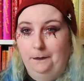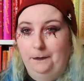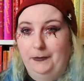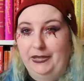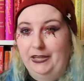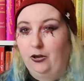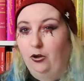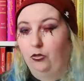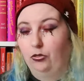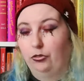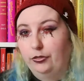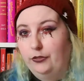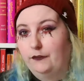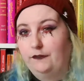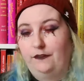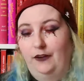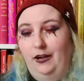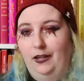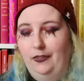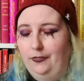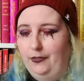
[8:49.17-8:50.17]
beyond the
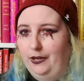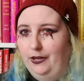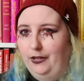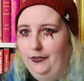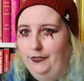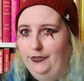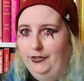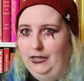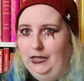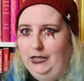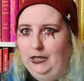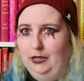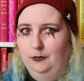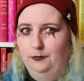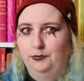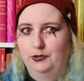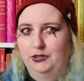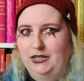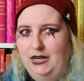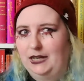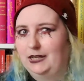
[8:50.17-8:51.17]
fact that the
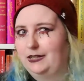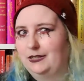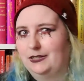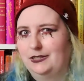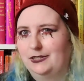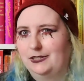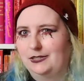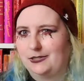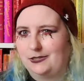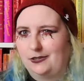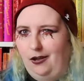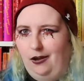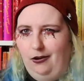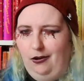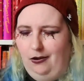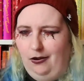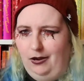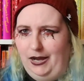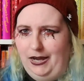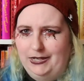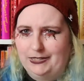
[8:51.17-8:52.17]
protagonists
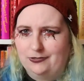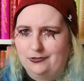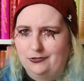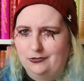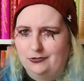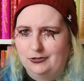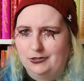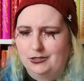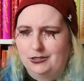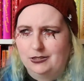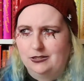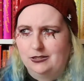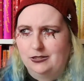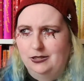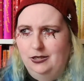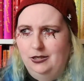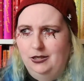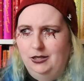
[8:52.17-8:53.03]
are adults.